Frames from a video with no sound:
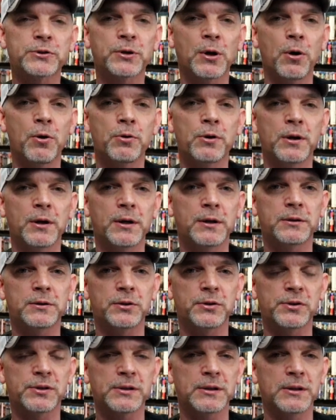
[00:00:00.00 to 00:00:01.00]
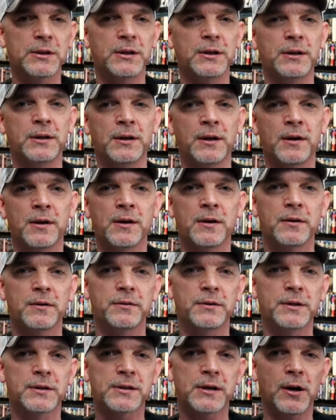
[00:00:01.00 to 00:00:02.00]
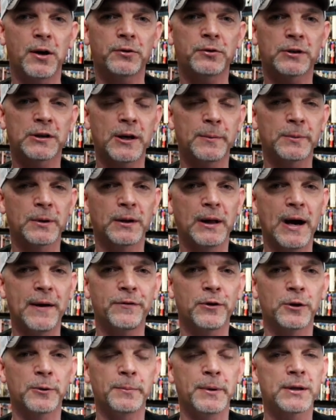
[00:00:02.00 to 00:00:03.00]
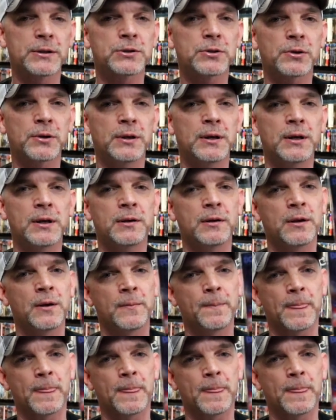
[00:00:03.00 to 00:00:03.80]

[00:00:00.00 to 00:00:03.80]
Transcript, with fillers: so good to see this character come to life on the big screen,